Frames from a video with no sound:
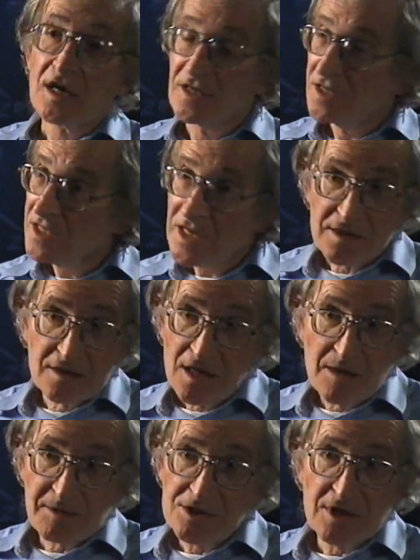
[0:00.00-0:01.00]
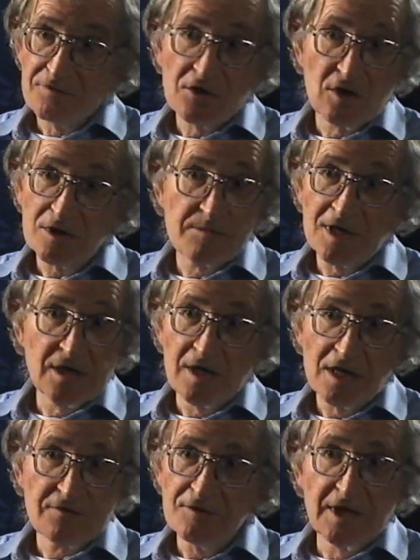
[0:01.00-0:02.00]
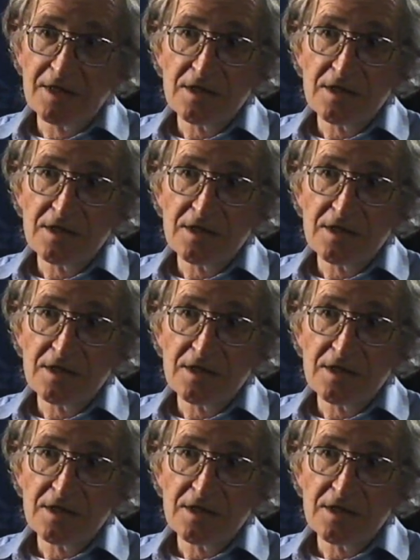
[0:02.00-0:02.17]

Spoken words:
On the other hand, the topics I've talked about are not